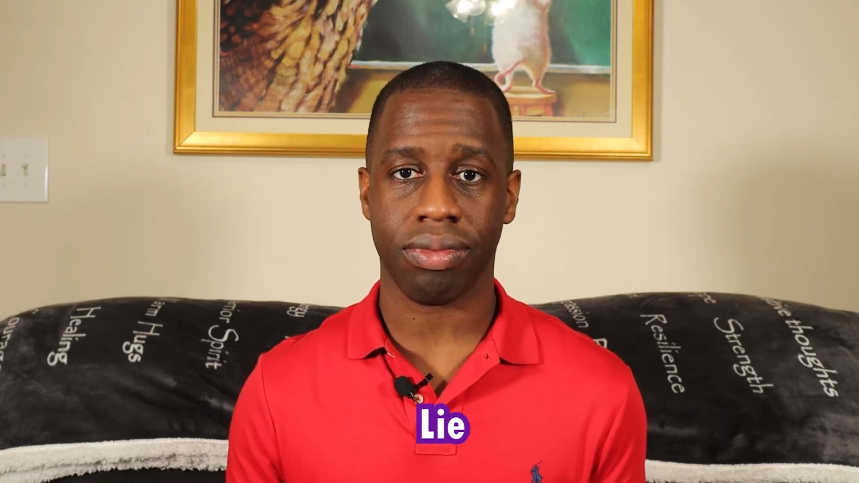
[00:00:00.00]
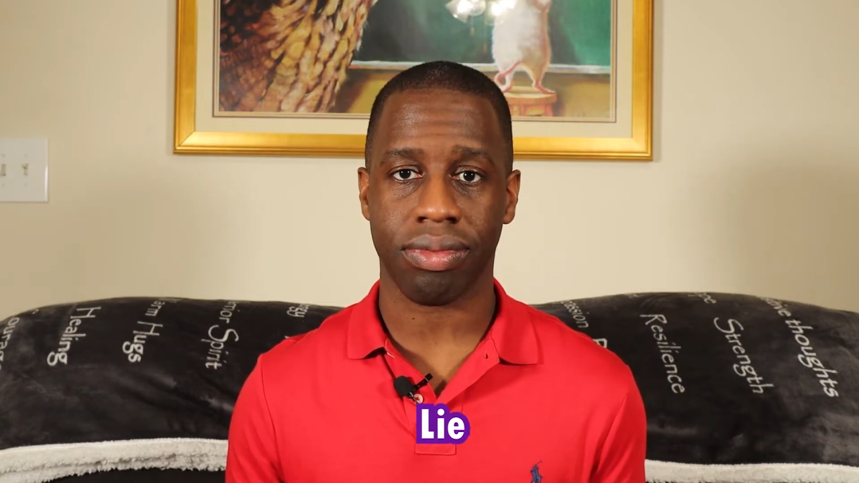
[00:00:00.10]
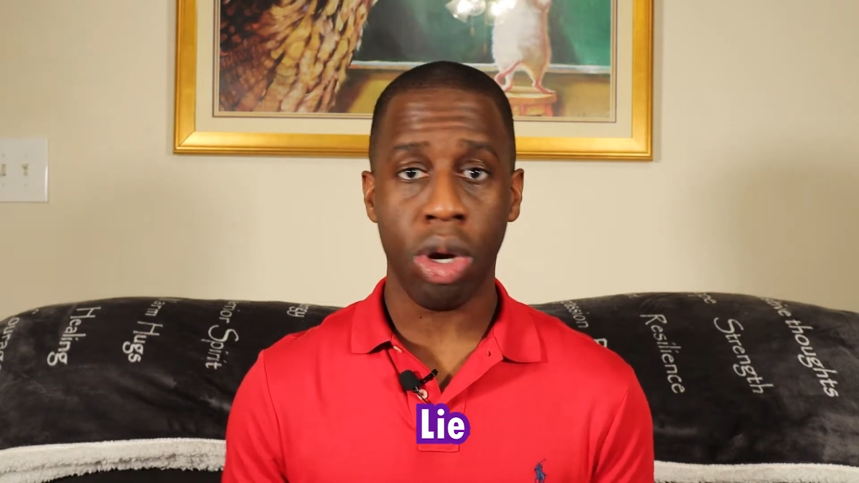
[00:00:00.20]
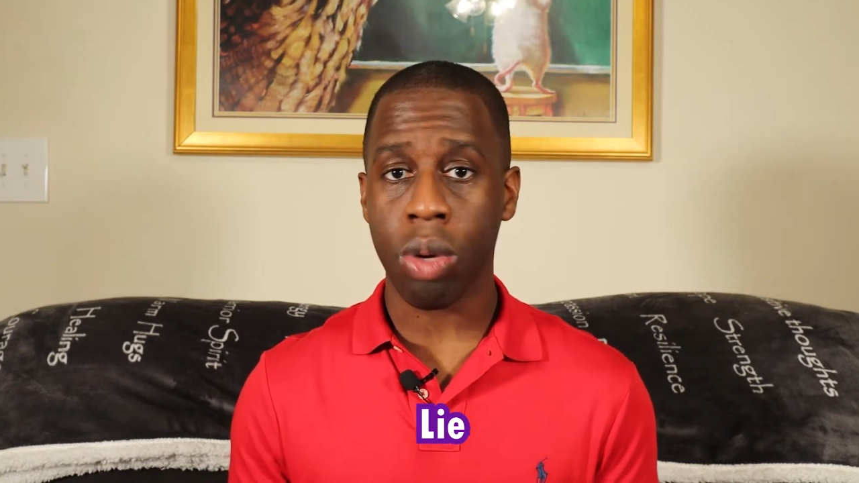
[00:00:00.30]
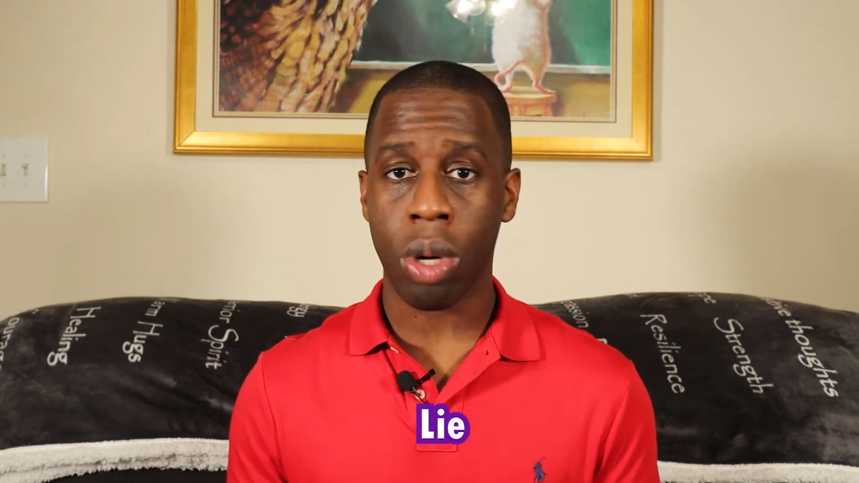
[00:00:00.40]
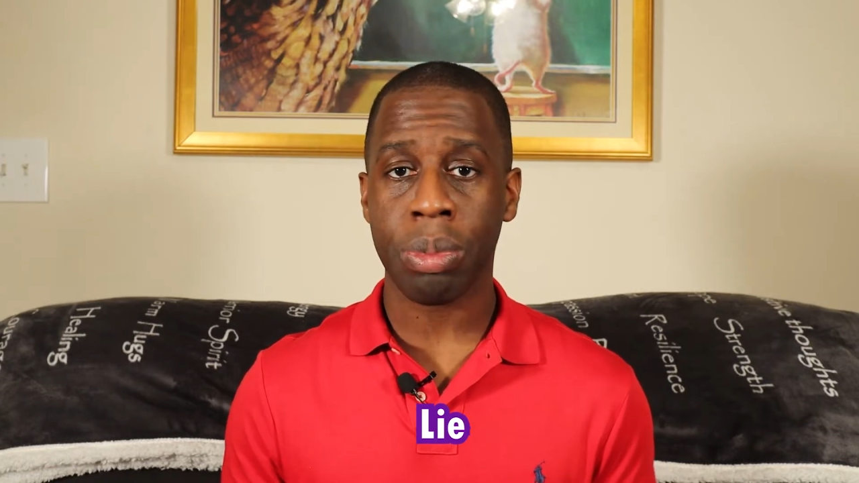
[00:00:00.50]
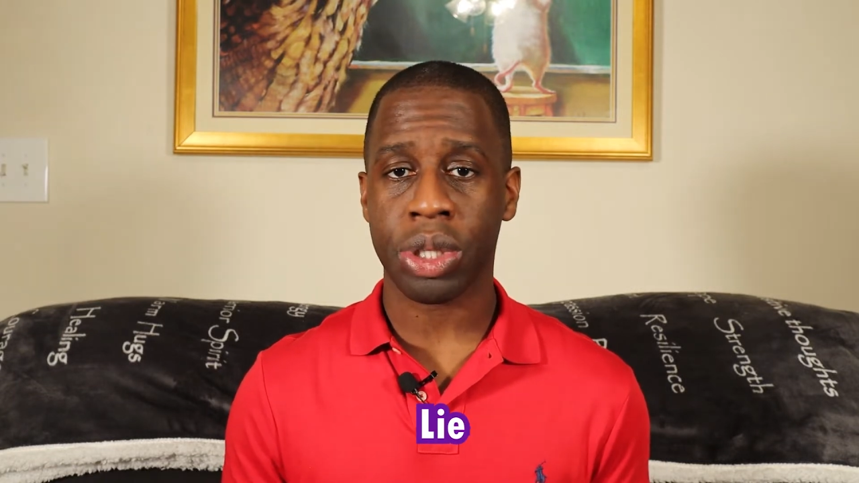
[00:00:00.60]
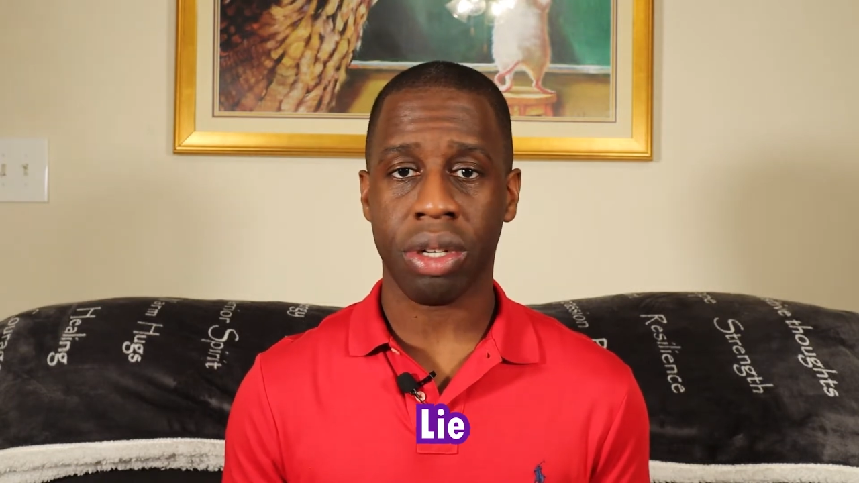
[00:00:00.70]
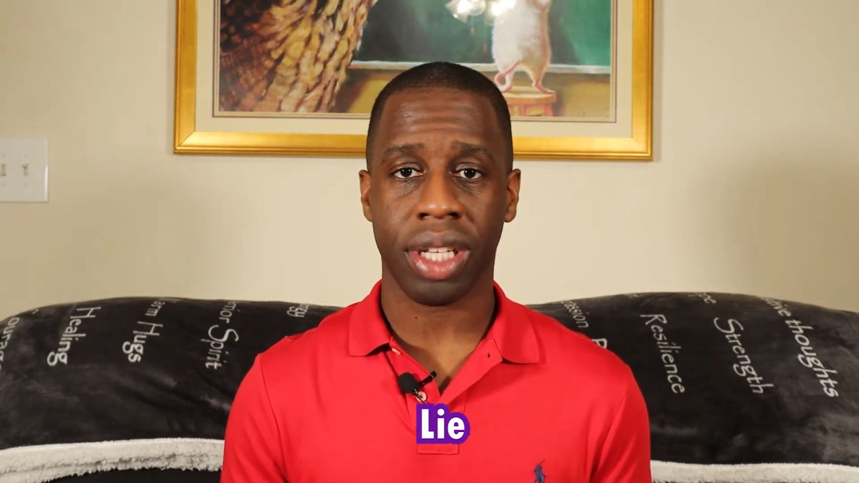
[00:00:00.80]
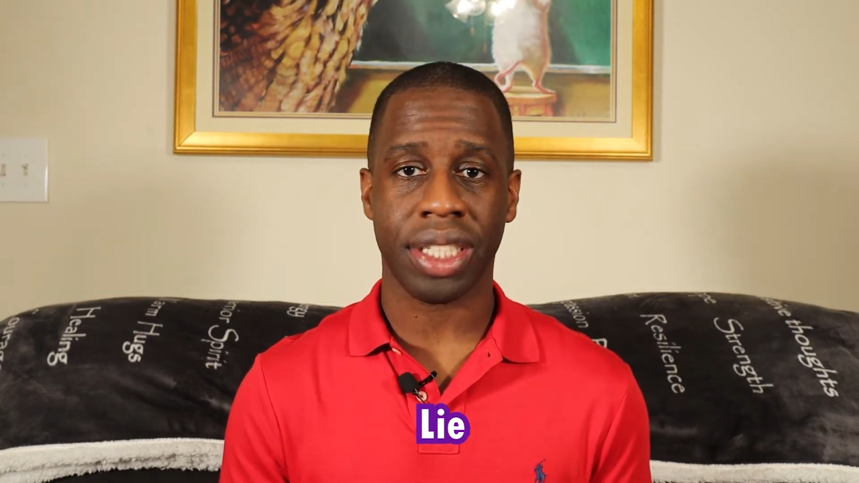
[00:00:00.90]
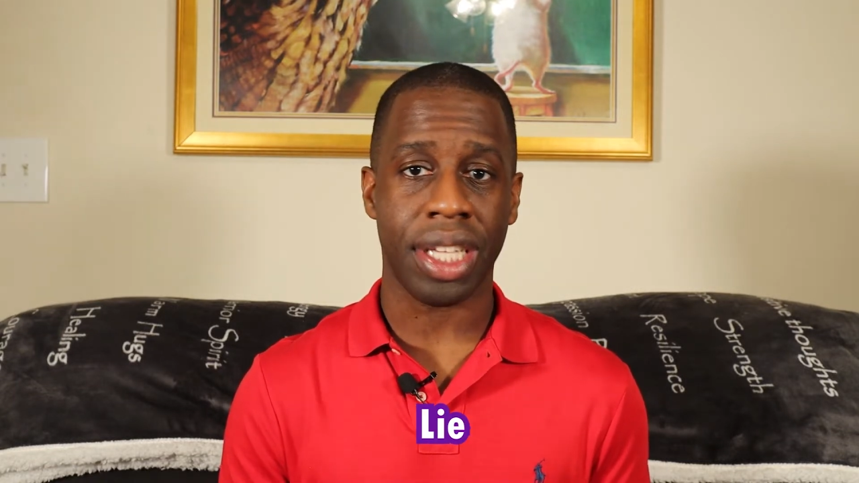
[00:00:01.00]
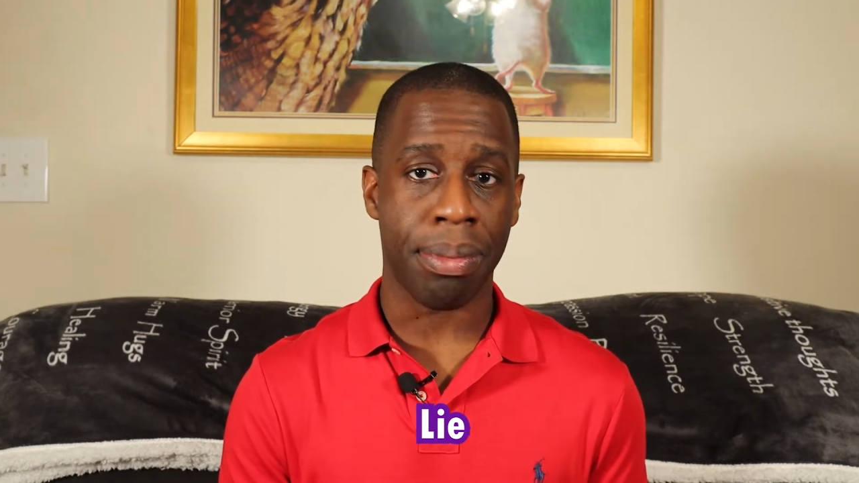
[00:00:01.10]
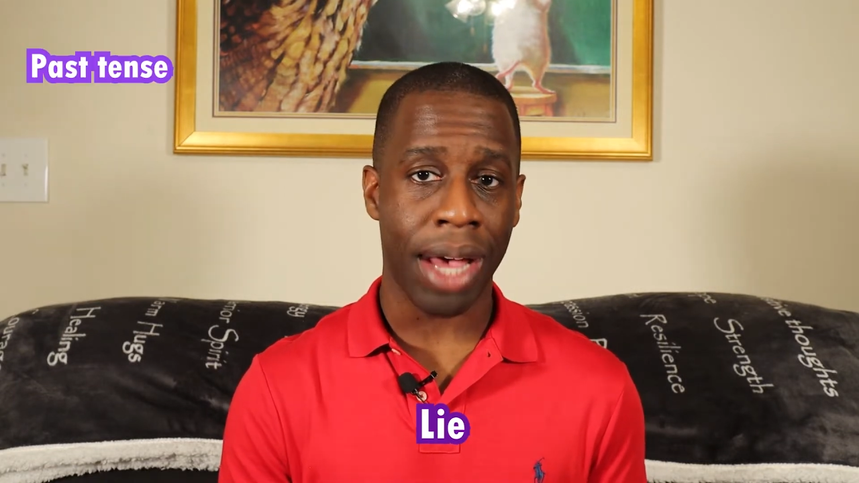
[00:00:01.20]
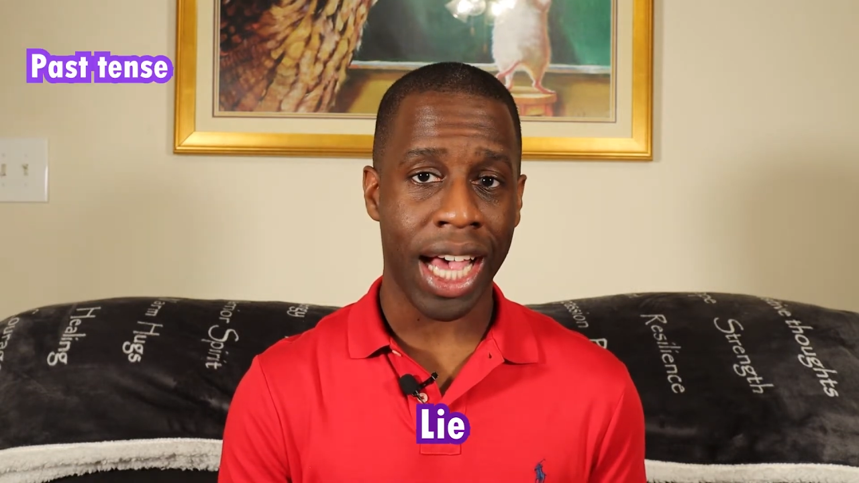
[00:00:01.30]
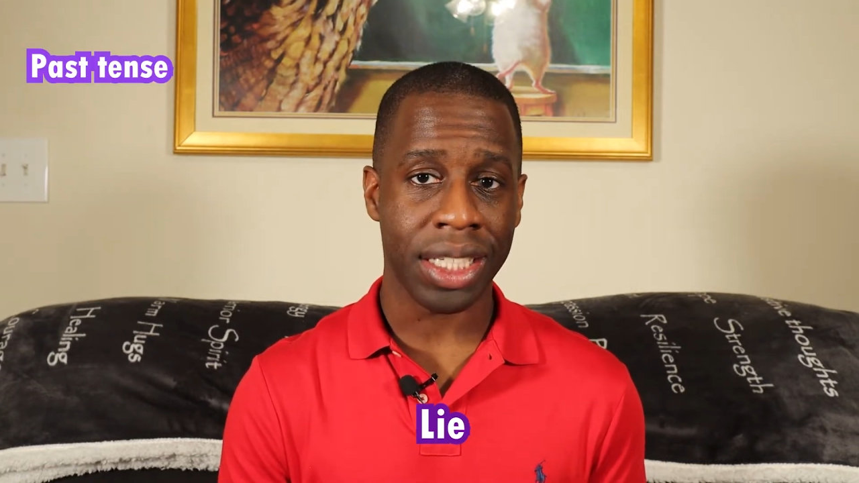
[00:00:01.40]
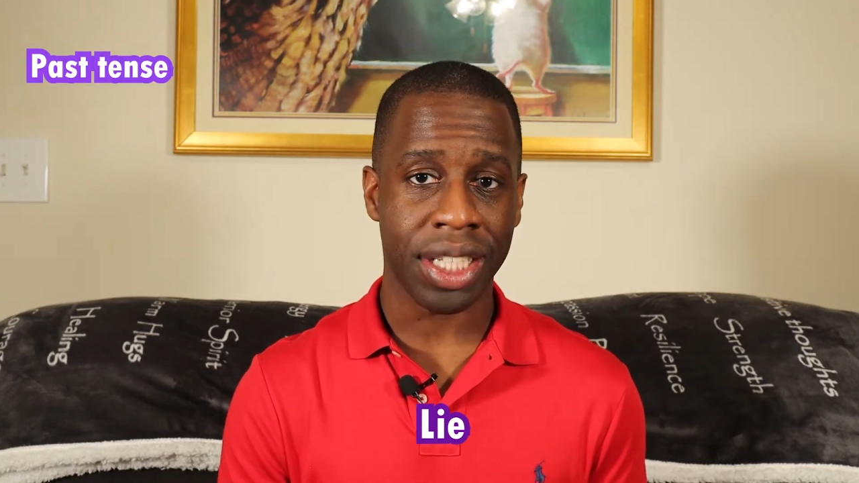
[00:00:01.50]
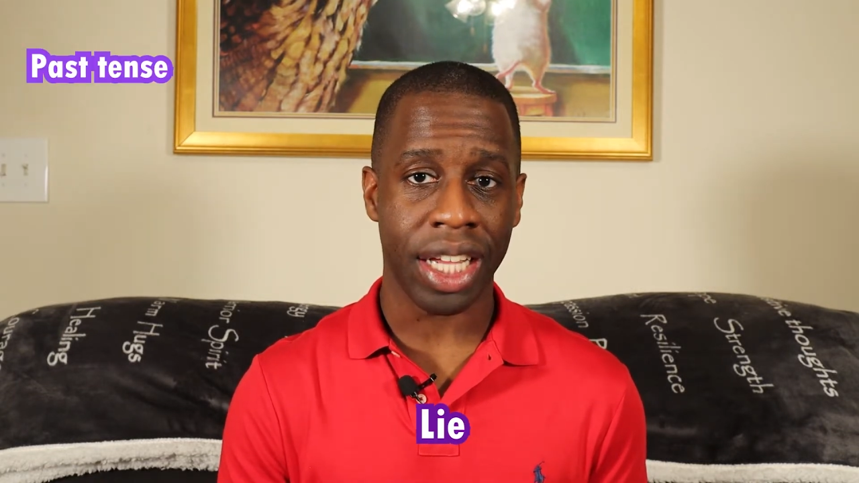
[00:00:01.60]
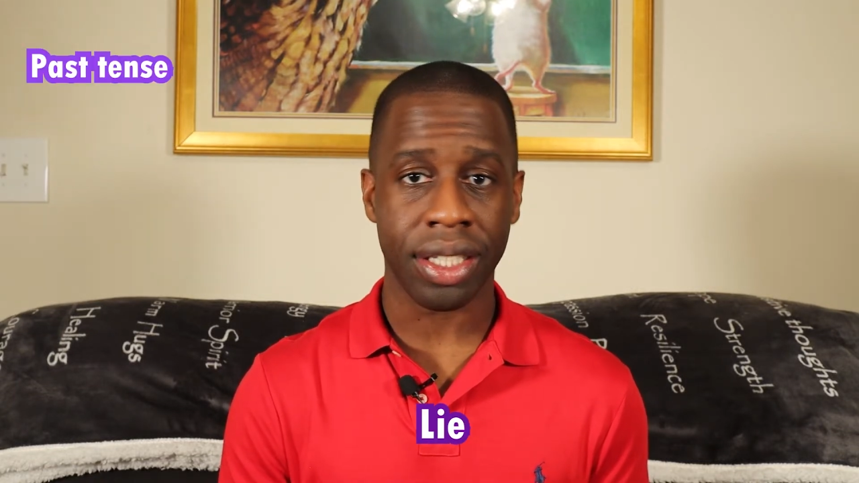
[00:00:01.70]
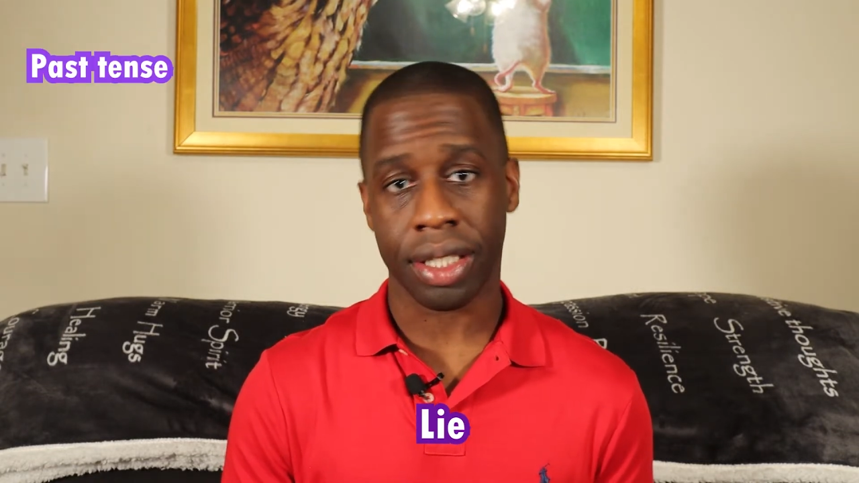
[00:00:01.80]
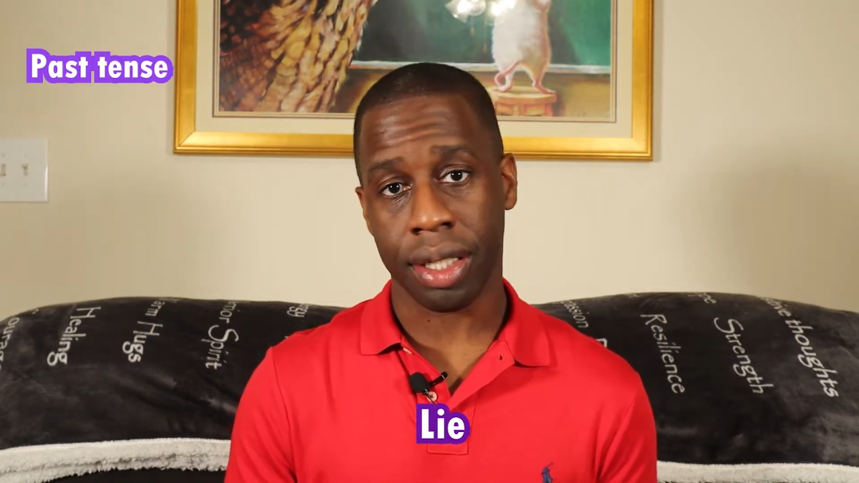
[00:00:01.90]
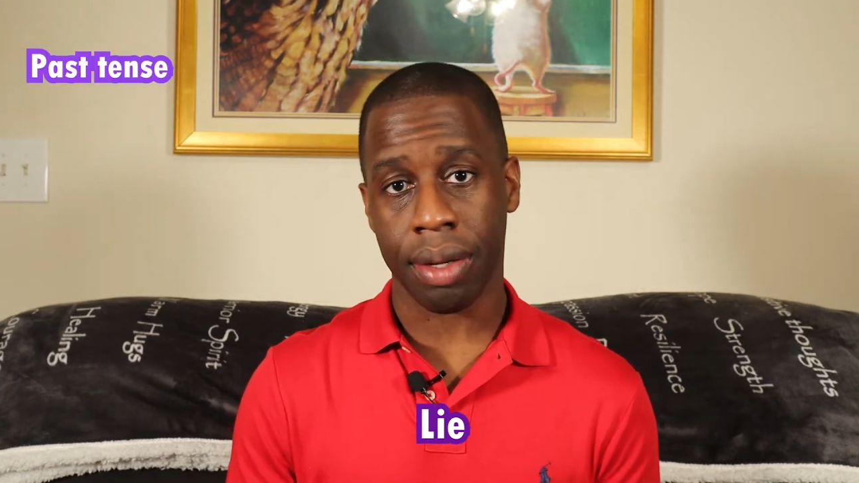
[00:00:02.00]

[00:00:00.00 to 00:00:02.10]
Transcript: Merriam-Webster lists the past tense,